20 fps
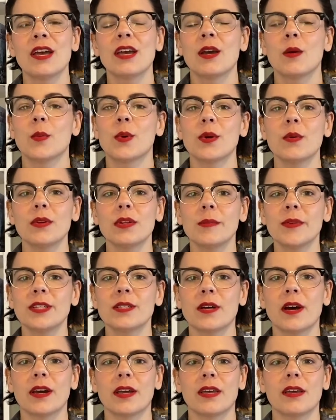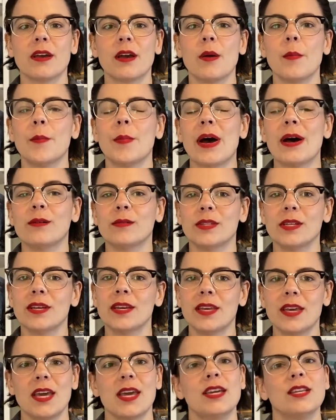We're going to be talking about
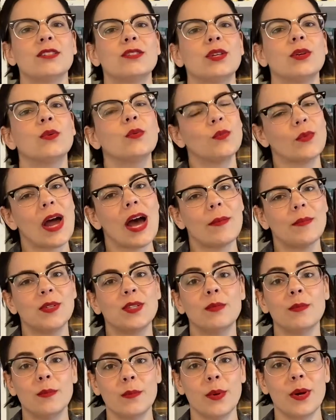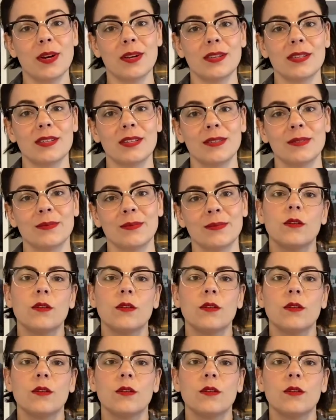case-wrapped books.